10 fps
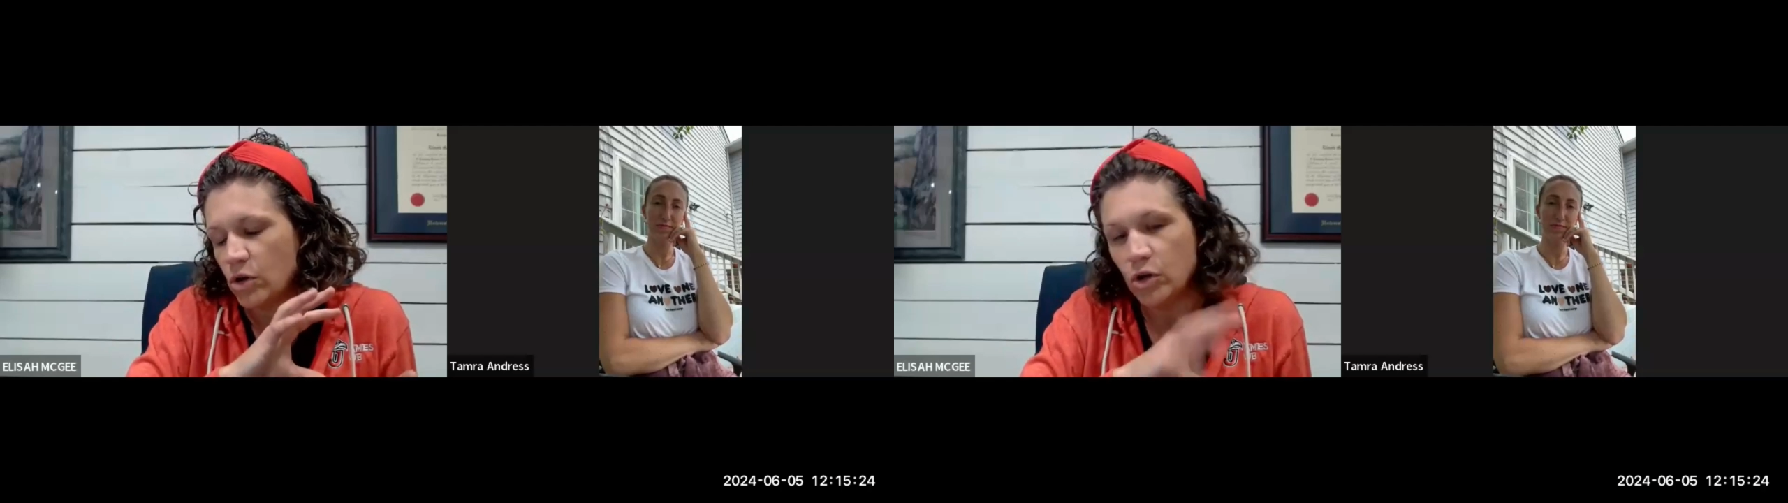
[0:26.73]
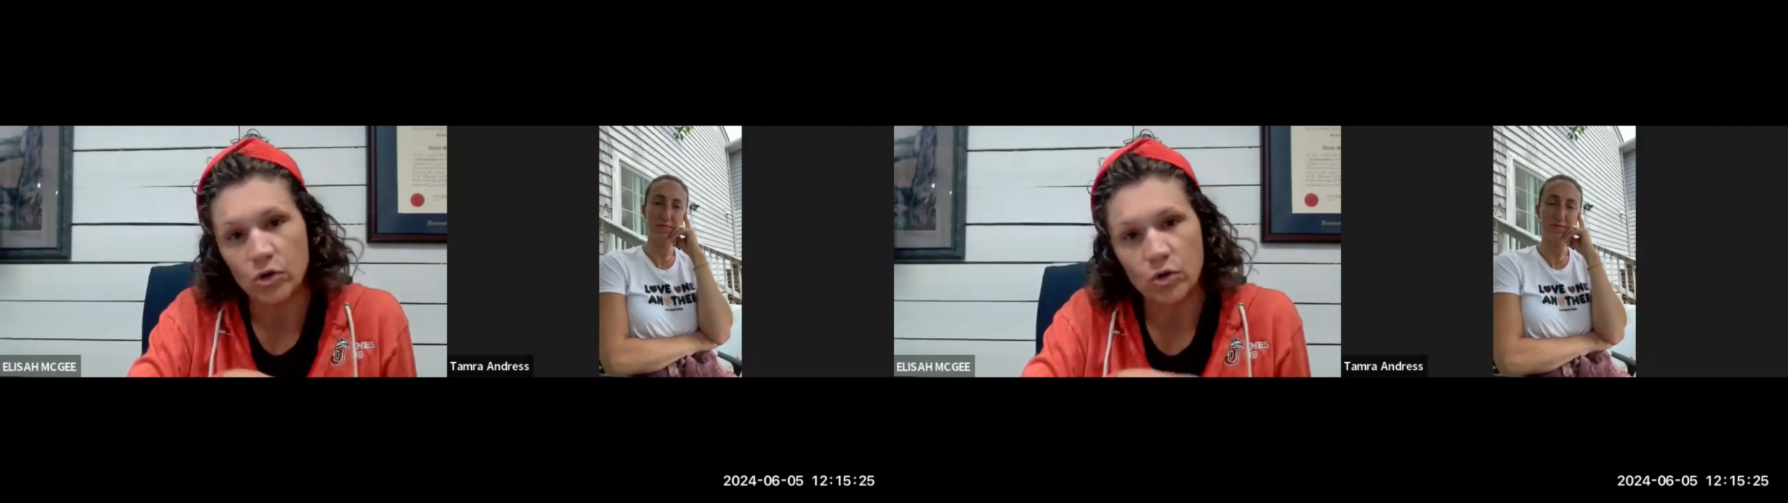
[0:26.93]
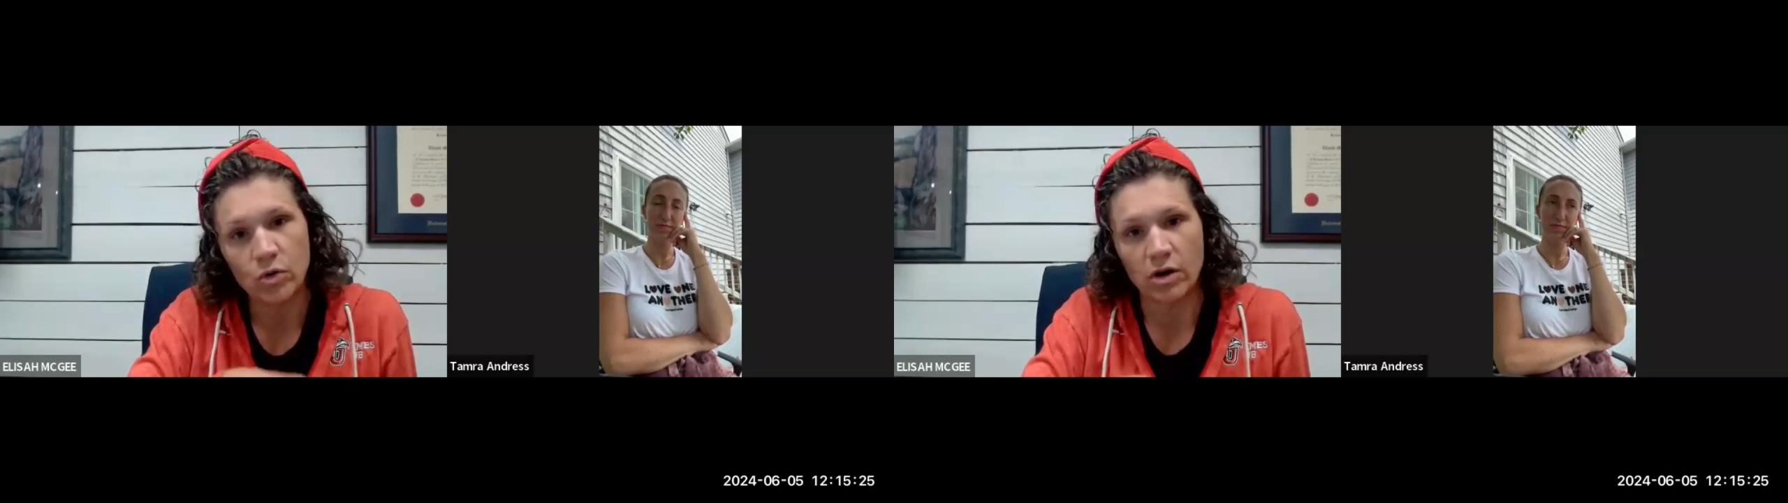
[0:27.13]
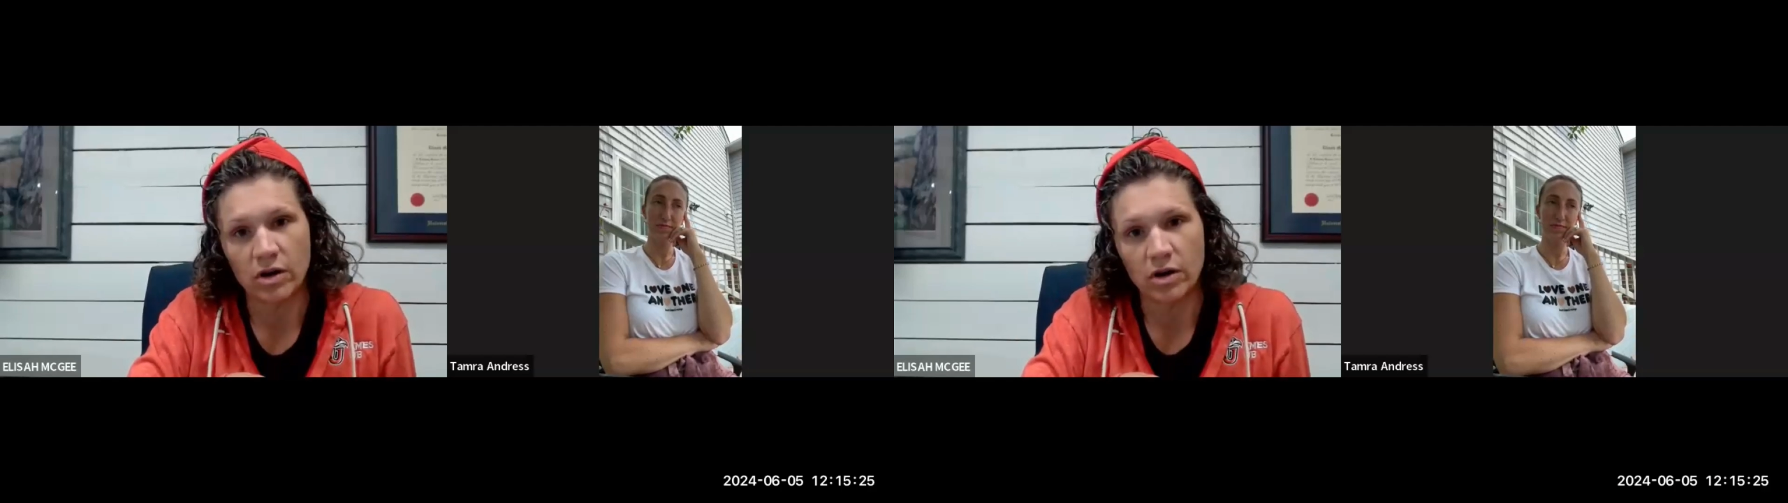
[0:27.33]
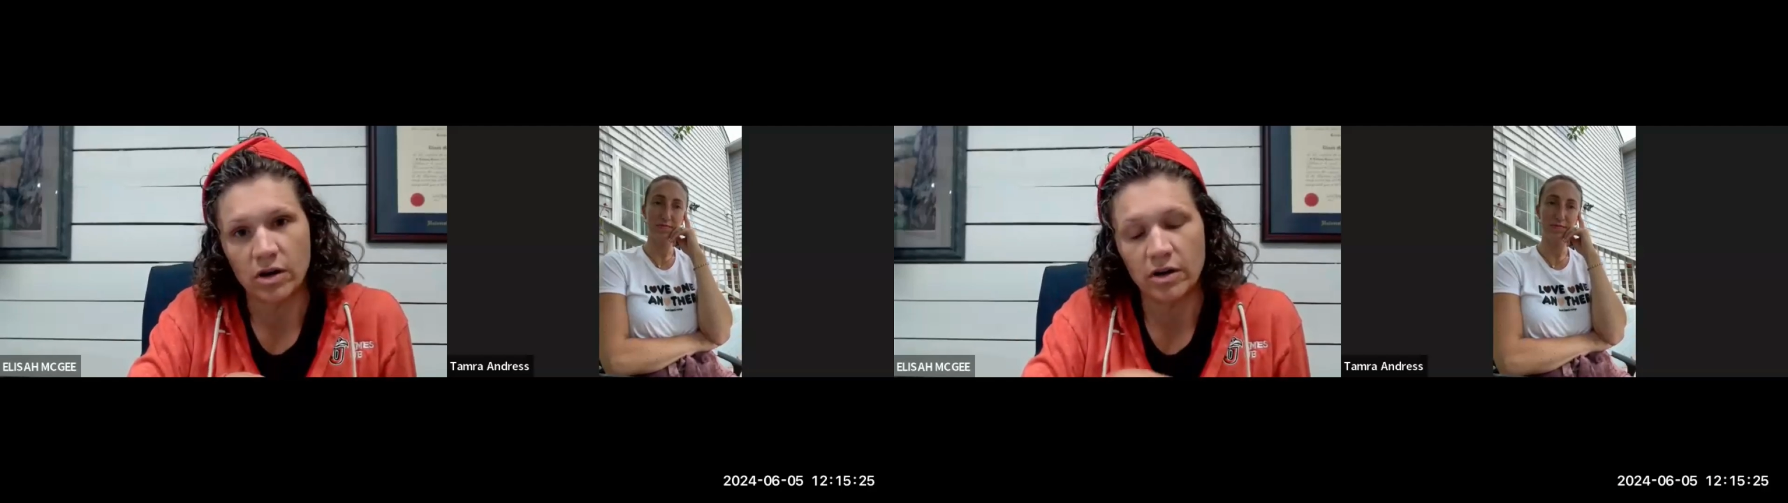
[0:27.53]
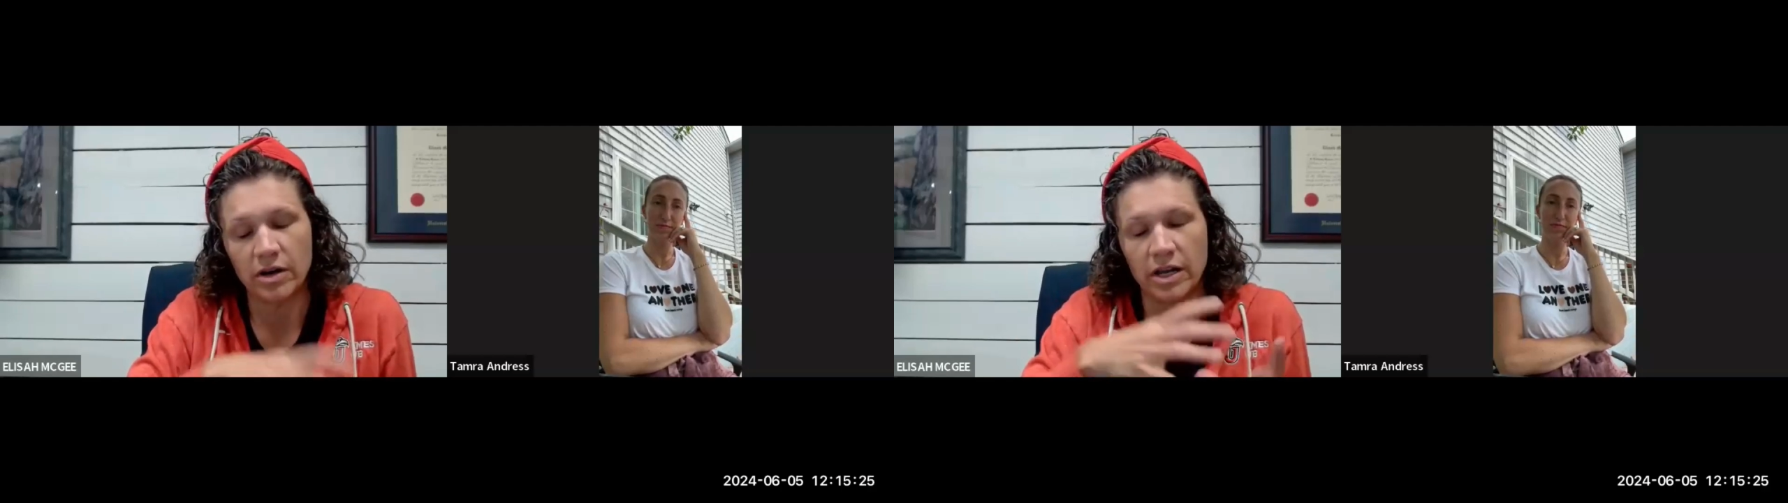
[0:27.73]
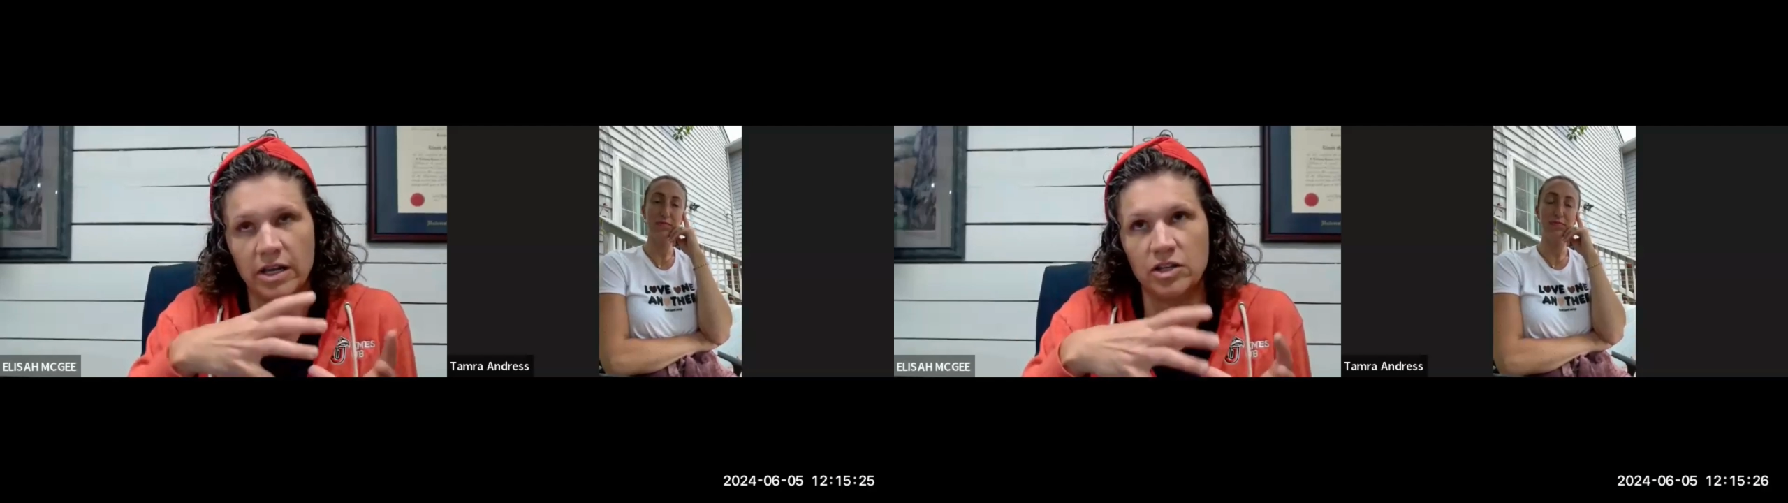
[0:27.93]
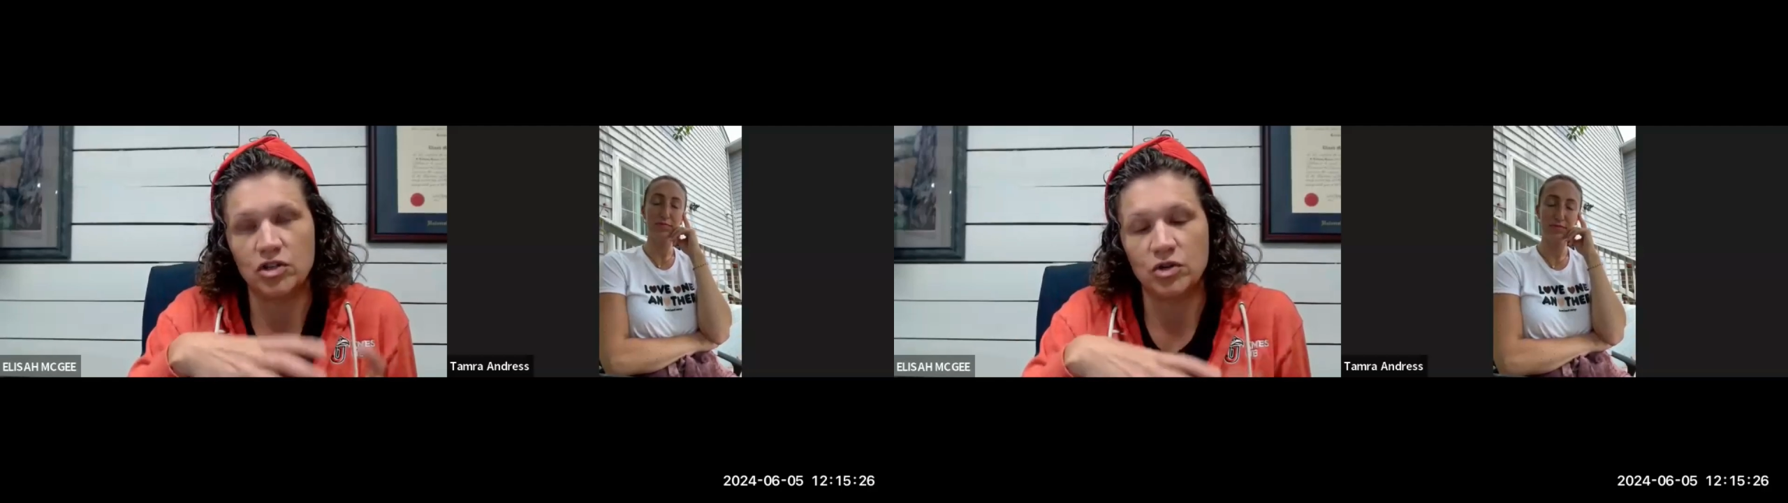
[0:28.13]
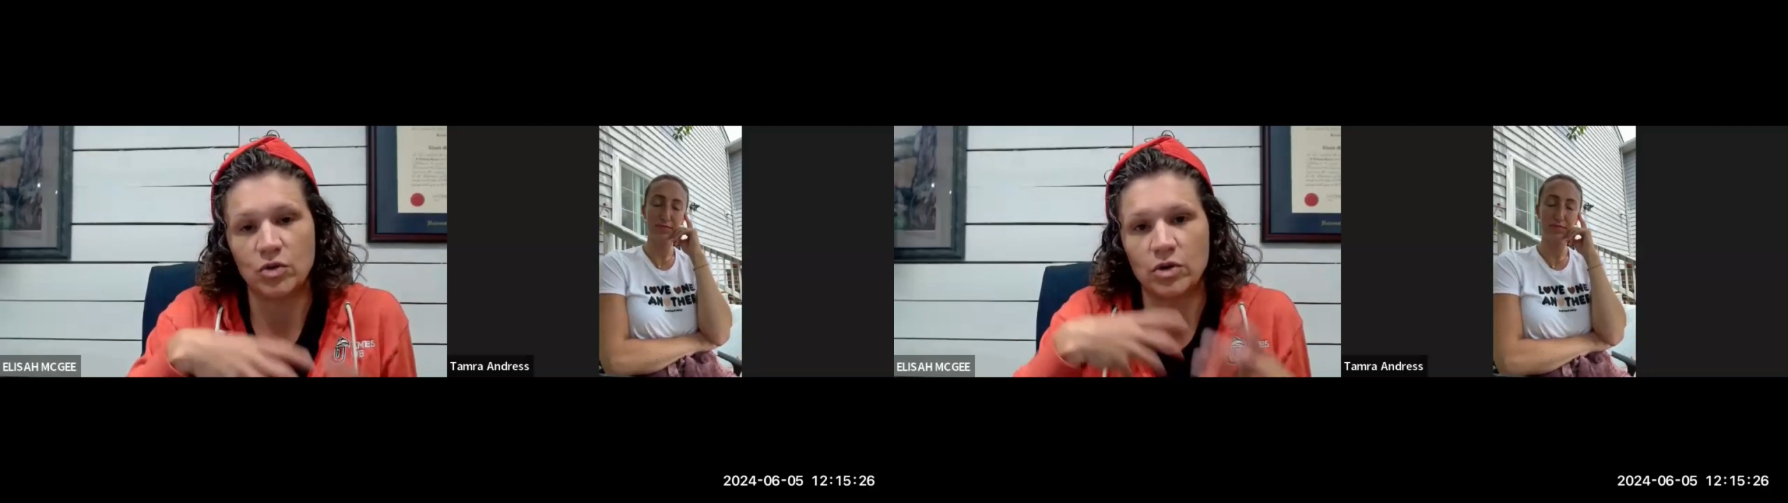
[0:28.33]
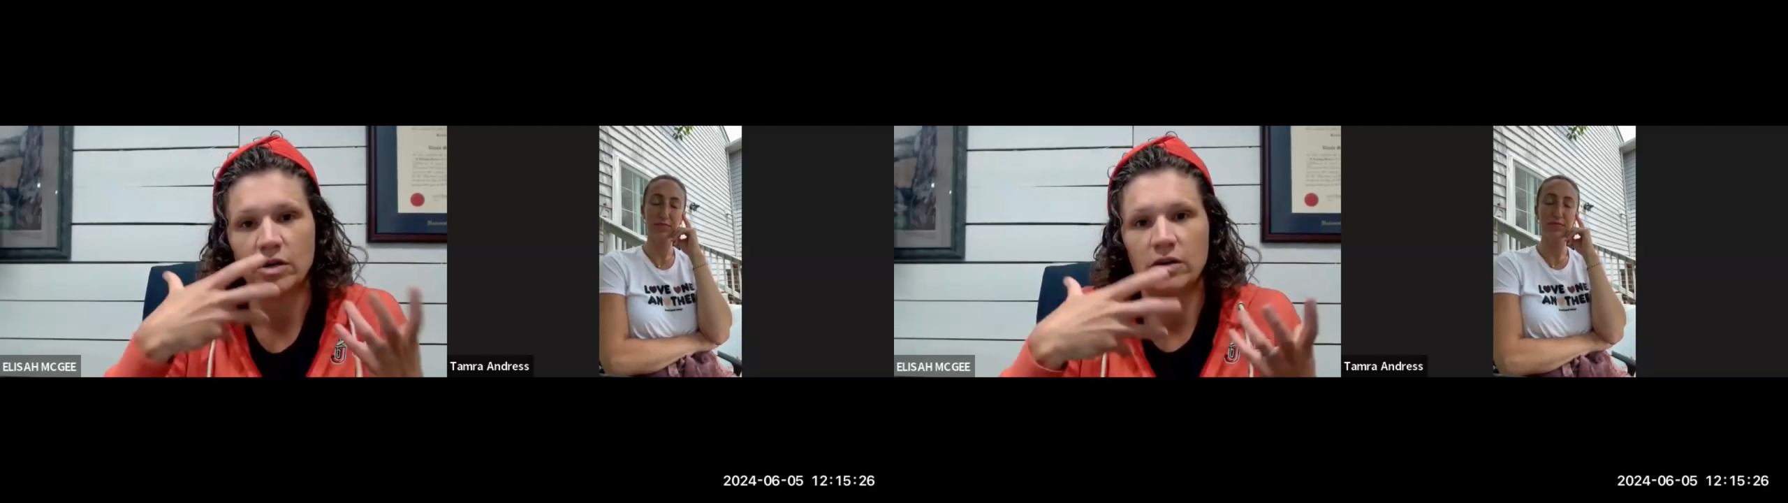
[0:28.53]
you are and
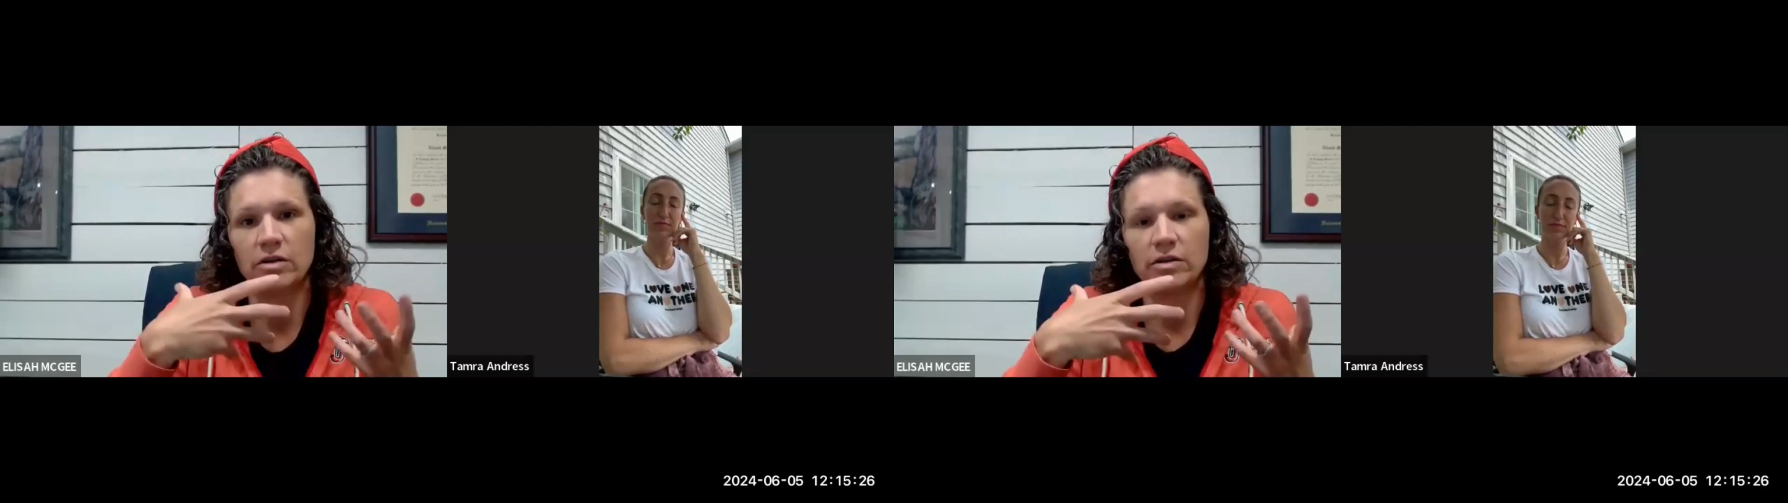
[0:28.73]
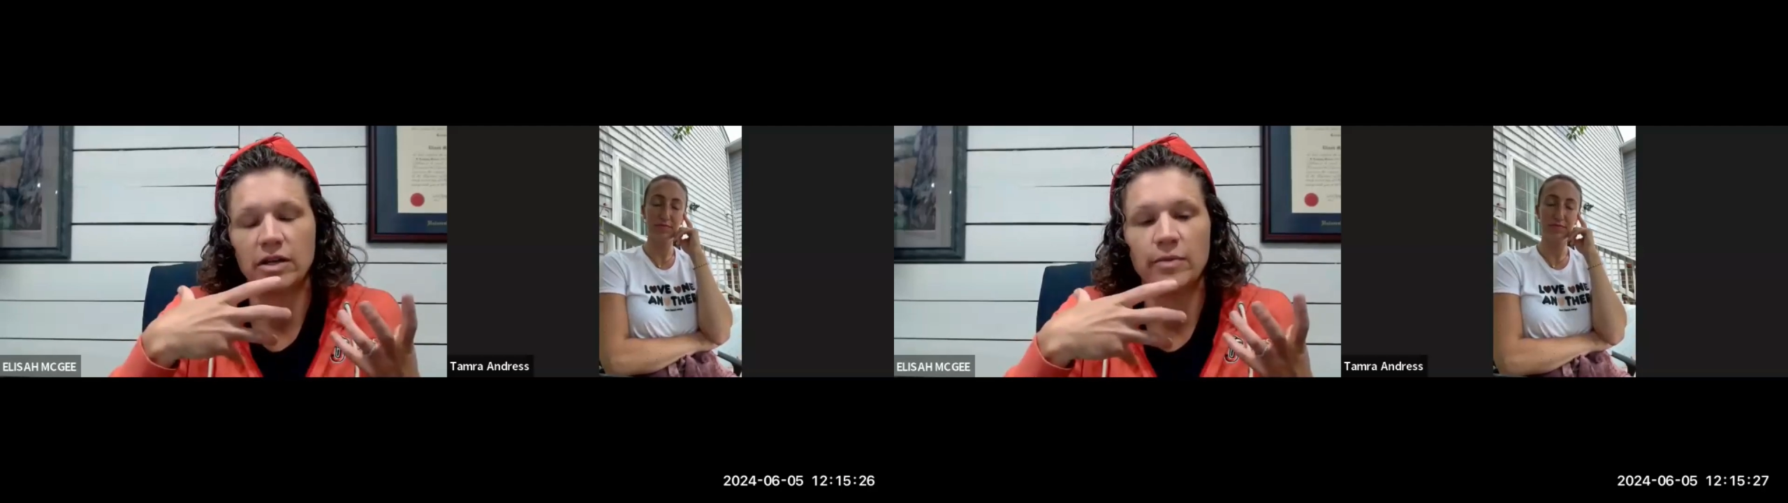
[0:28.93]
your